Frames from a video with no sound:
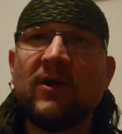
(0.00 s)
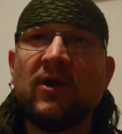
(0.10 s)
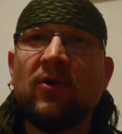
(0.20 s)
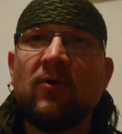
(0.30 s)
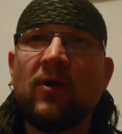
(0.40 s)

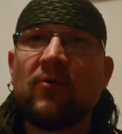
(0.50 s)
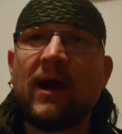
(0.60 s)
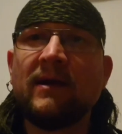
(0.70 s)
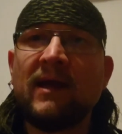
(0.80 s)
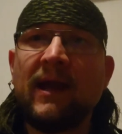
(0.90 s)
you
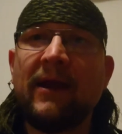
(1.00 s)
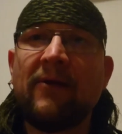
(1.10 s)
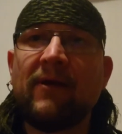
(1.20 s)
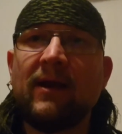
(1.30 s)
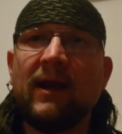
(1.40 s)
right
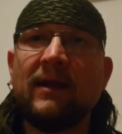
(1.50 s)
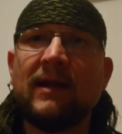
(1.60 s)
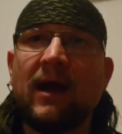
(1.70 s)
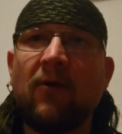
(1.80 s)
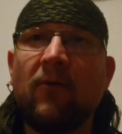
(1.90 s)
here and
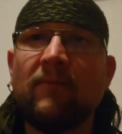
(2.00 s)
now.